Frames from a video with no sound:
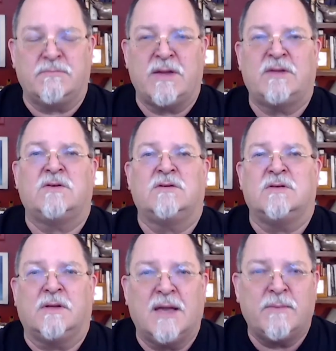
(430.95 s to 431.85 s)
medicines
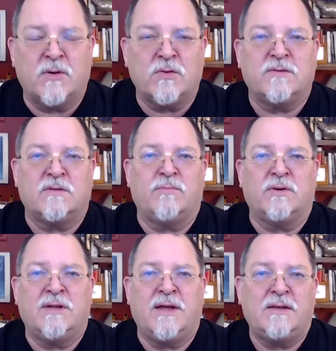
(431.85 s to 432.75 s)
and chemicals and
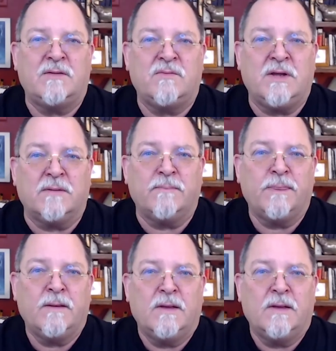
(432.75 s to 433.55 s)
protective gear,